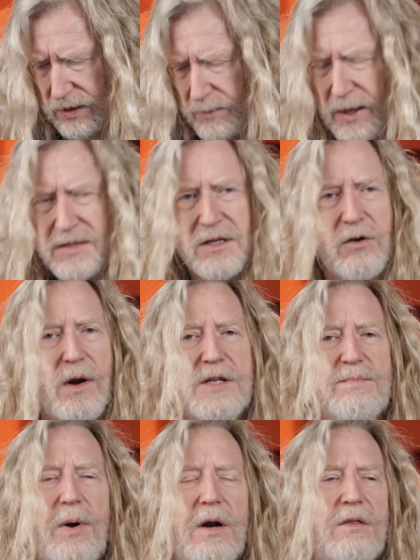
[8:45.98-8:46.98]
Amazing
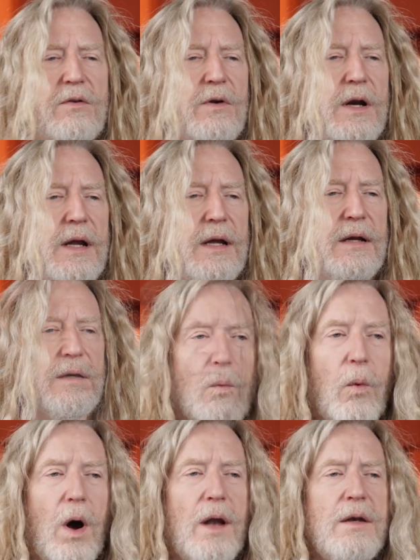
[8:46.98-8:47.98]
Grace, part 3.
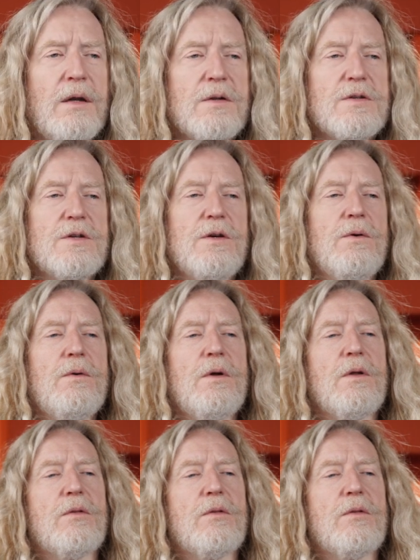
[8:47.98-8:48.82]
1, 2,